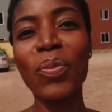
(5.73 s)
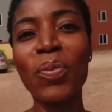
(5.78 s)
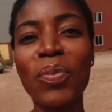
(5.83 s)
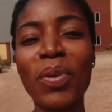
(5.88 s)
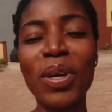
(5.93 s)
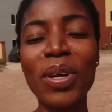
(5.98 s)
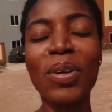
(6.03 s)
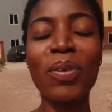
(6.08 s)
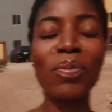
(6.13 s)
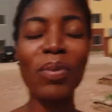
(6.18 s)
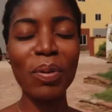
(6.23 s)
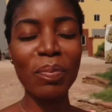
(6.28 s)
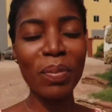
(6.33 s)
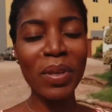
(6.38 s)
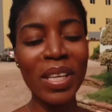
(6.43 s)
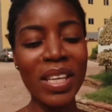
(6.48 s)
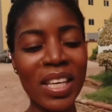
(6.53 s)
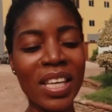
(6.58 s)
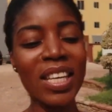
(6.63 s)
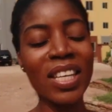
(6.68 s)
we will
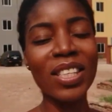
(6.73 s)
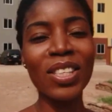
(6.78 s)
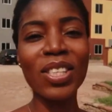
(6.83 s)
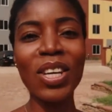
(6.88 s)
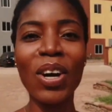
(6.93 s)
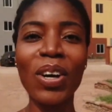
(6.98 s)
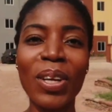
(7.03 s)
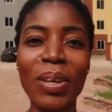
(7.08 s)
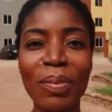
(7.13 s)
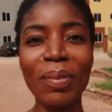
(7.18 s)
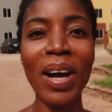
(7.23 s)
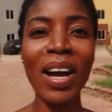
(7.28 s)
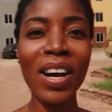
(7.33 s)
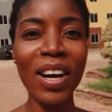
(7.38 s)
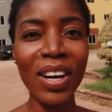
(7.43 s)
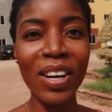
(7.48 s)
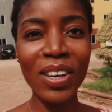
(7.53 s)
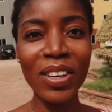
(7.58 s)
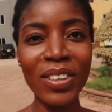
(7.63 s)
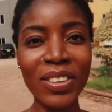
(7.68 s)
be talking
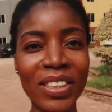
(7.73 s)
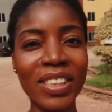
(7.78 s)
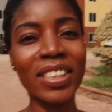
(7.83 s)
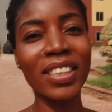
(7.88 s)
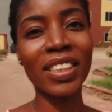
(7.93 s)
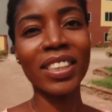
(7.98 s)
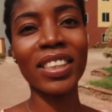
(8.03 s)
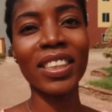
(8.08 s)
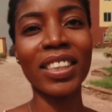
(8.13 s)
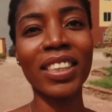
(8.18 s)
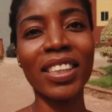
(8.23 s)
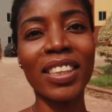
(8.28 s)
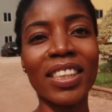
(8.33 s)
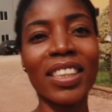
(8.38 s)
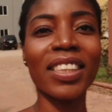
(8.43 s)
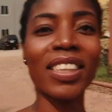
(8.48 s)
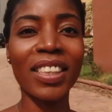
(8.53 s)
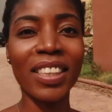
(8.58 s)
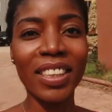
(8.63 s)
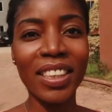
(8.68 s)
about
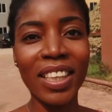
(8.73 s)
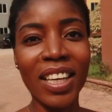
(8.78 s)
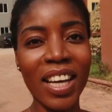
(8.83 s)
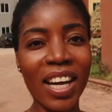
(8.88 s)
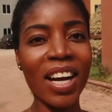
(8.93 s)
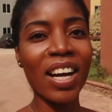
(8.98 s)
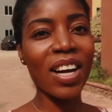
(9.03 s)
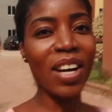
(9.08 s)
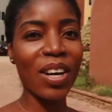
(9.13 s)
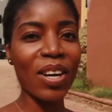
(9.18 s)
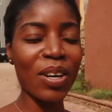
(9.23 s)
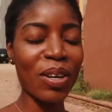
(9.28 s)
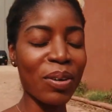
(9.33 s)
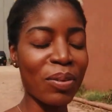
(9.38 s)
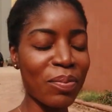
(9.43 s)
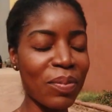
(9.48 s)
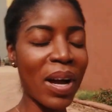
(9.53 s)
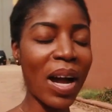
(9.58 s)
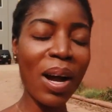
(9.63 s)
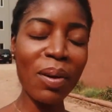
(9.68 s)

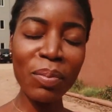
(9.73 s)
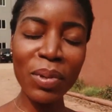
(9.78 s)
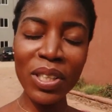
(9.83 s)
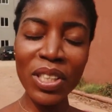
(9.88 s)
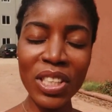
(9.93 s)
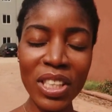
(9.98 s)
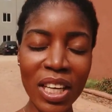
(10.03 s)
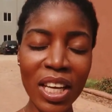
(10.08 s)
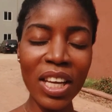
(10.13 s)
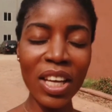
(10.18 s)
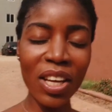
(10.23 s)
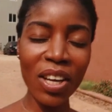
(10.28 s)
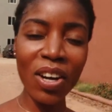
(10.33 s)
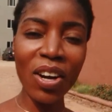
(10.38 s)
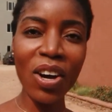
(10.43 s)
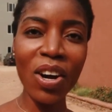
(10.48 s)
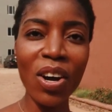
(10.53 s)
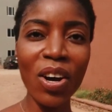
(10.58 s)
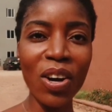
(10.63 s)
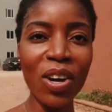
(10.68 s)
how much it
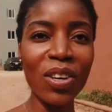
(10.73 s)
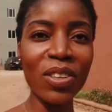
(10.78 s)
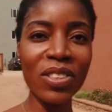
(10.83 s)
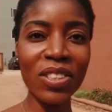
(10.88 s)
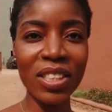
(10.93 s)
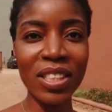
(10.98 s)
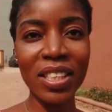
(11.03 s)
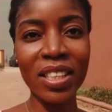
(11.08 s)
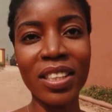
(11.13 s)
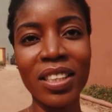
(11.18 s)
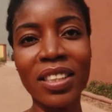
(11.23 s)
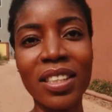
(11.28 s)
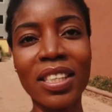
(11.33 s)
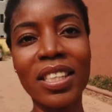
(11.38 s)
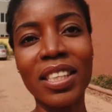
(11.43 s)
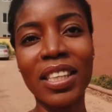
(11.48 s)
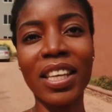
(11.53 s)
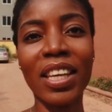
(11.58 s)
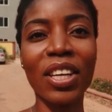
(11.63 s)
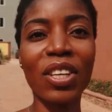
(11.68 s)
costs
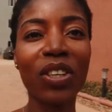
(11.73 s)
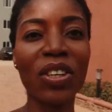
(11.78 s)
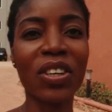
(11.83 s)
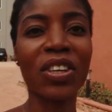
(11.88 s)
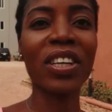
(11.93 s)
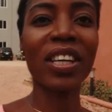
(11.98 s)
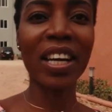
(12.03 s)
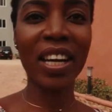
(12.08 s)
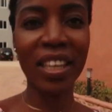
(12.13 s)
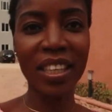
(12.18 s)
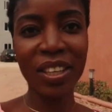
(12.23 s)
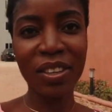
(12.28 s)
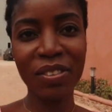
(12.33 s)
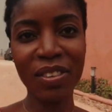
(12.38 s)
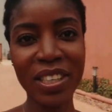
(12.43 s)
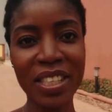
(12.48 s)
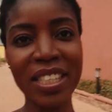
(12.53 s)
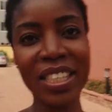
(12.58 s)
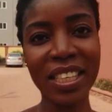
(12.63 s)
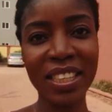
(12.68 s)
to get your Ghanaian
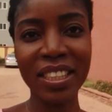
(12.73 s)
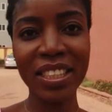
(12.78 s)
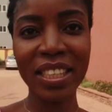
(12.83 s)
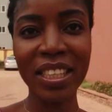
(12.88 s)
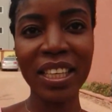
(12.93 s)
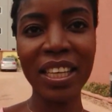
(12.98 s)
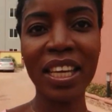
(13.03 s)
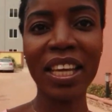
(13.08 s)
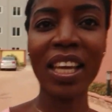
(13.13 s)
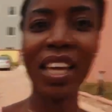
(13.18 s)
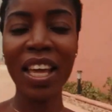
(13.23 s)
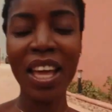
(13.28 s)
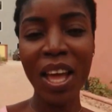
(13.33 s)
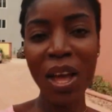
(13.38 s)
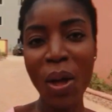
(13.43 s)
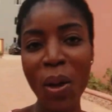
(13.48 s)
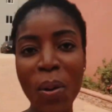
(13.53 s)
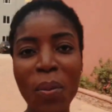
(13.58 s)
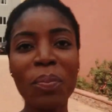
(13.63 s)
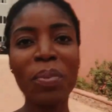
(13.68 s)
residency.
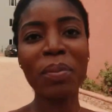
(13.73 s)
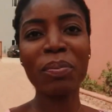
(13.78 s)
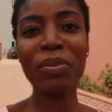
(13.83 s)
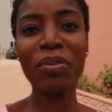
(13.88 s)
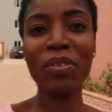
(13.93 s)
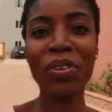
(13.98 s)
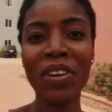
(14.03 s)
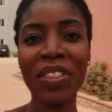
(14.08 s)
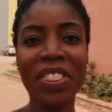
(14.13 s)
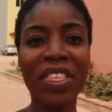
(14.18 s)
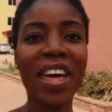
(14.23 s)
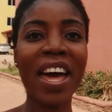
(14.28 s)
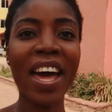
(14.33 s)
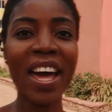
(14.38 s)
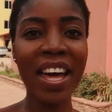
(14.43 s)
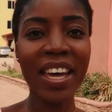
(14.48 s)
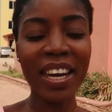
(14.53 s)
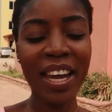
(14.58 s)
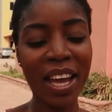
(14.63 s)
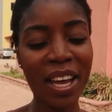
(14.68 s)
But before
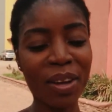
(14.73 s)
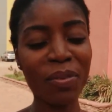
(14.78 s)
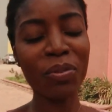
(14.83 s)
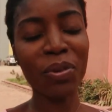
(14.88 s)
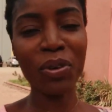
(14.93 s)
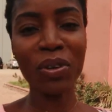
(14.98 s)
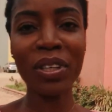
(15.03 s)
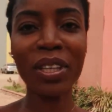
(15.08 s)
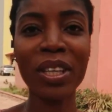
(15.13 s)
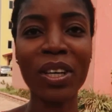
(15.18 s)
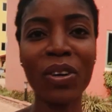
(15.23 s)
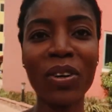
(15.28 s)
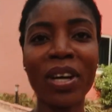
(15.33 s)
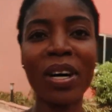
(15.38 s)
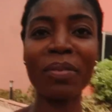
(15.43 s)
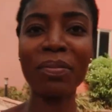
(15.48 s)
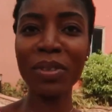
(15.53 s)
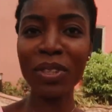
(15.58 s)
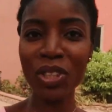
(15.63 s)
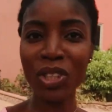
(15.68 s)
that, I am going to go
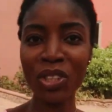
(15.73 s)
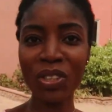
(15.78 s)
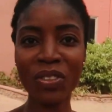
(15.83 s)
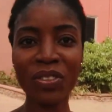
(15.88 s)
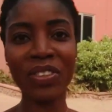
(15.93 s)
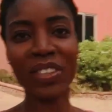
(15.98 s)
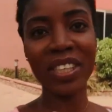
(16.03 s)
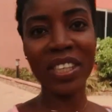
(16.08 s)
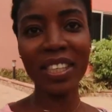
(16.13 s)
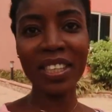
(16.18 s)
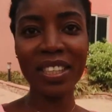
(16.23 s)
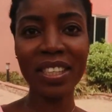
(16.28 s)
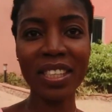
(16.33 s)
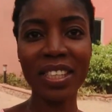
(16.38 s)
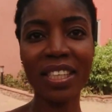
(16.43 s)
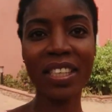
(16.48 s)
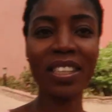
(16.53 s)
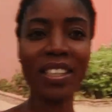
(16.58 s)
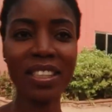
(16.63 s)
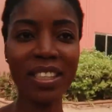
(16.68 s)
up the street
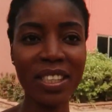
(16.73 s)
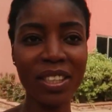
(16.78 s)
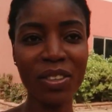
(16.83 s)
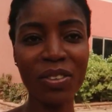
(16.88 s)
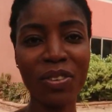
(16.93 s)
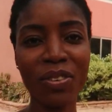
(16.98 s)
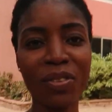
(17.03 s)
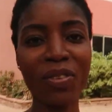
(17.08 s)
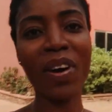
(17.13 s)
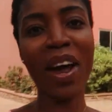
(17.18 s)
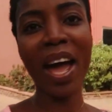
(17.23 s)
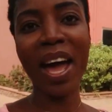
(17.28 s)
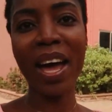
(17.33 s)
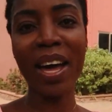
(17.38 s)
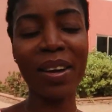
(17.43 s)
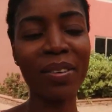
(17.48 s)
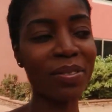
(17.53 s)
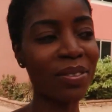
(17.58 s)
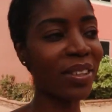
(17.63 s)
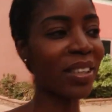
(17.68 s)
to
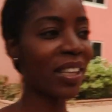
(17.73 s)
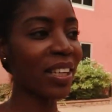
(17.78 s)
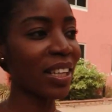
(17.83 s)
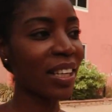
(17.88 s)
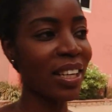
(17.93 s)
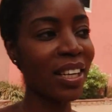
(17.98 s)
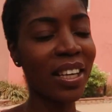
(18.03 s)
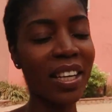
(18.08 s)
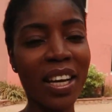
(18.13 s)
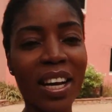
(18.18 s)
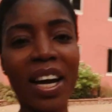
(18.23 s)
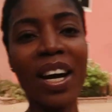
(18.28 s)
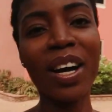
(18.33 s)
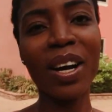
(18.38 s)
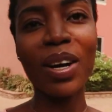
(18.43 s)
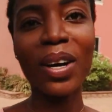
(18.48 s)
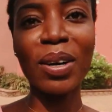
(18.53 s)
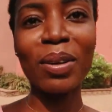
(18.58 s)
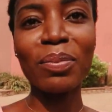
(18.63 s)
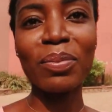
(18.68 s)
grab
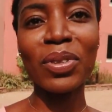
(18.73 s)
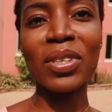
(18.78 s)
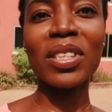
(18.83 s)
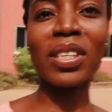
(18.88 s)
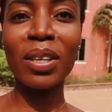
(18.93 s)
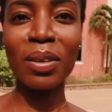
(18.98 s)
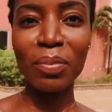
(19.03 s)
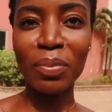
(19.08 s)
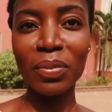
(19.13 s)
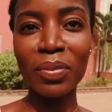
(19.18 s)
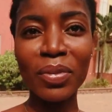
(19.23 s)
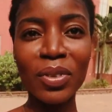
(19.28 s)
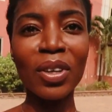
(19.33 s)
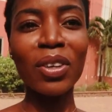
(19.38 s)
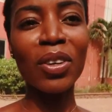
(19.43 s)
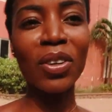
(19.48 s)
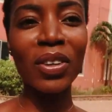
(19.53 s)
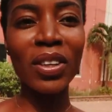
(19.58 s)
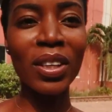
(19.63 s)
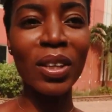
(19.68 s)
some
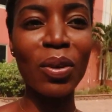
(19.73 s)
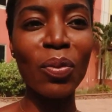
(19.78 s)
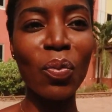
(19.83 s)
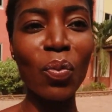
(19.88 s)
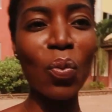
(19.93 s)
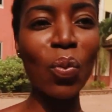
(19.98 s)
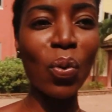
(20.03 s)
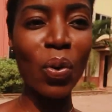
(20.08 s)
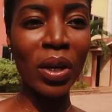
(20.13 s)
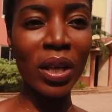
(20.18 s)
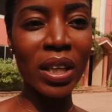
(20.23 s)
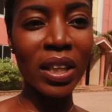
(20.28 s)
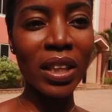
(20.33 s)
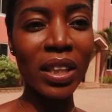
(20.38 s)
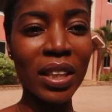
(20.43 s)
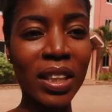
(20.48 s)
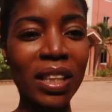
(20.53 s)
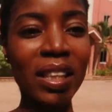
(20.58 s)
coconut water,